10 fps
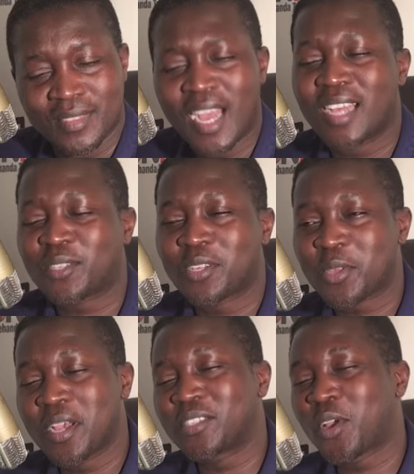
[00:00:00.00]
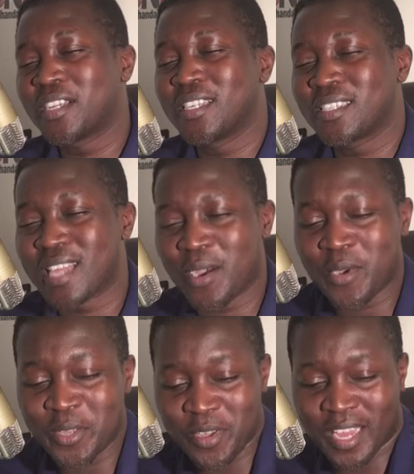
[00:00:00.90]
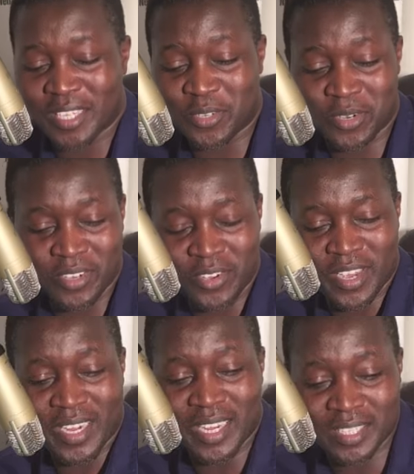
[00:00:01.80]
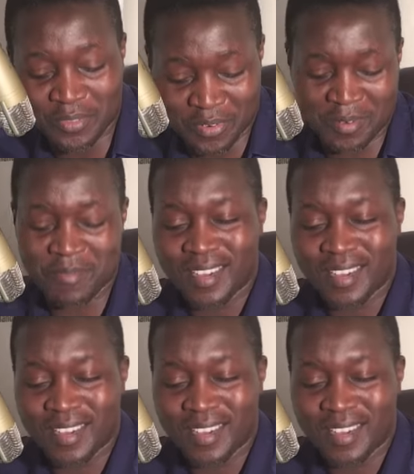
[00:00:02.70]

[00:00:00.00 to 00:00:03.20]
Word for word: Uh, so, so, so is that where you get your, your energy from?